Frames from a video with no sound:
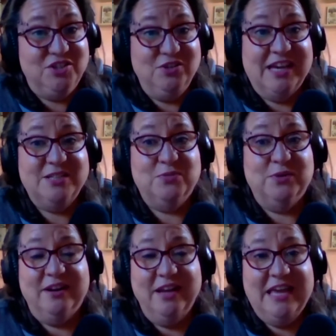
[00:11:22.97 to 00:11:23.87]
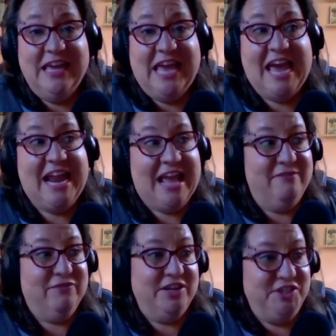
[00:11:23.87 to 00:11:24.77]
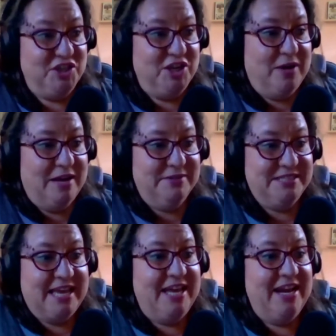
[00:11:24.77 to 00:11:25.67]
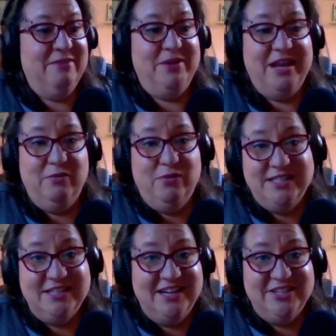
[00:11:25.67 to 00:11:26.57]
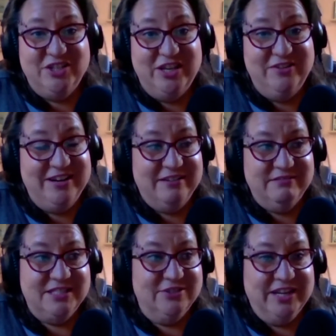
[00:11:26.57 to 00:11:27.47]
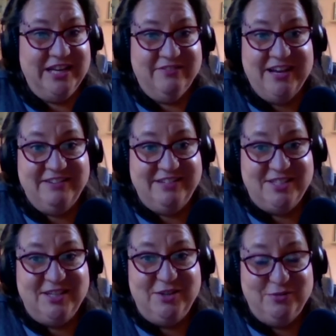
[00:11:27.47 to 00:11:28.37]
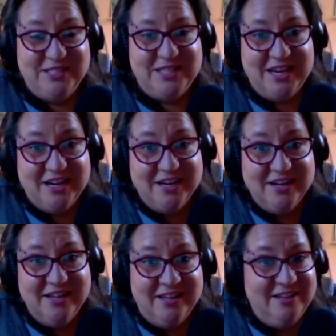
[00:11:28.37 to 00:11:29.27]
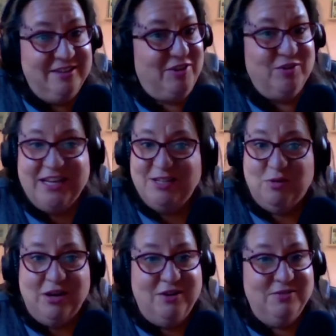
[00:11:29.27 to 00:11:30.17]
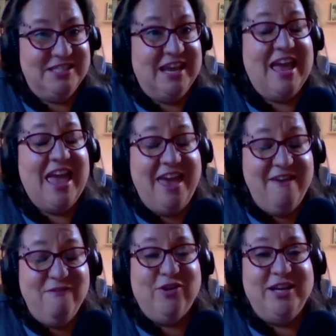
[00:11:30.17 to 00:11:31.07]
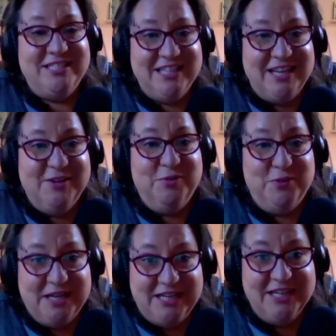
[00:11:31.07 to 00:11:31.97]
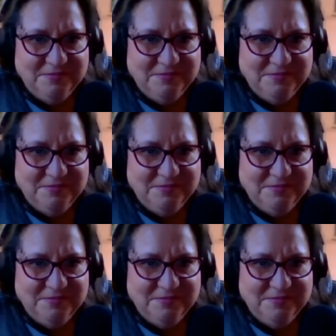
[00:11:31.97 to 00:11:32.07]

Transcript: You guys were at every show I was at. And when I wasn't at a show and I was lurking around to see who was there, you guys were always at every single one.